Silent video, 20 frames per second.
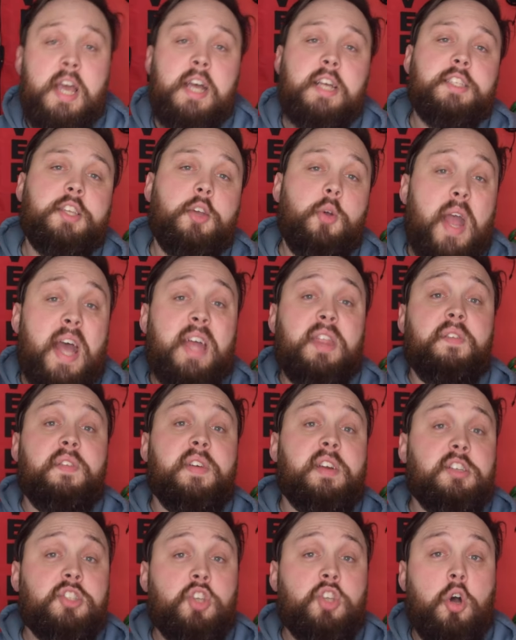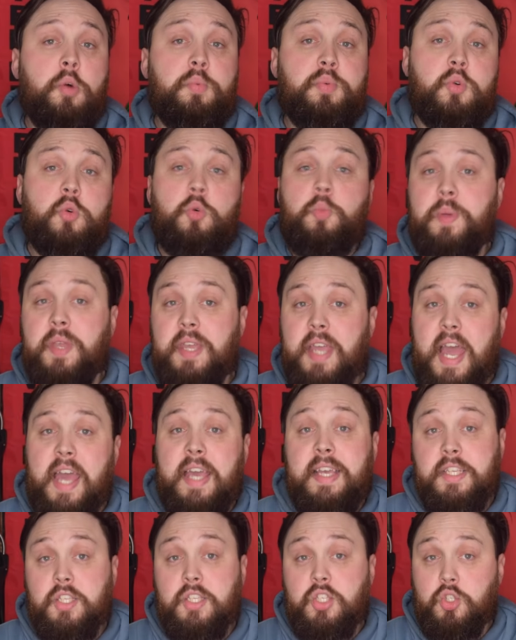So at the very top will be
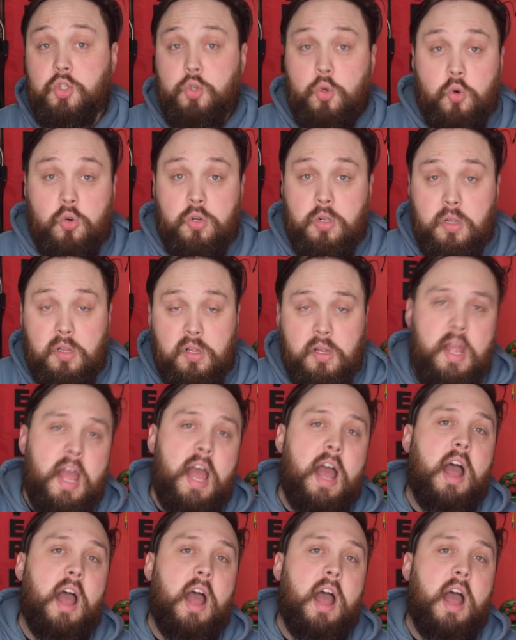a snorkel,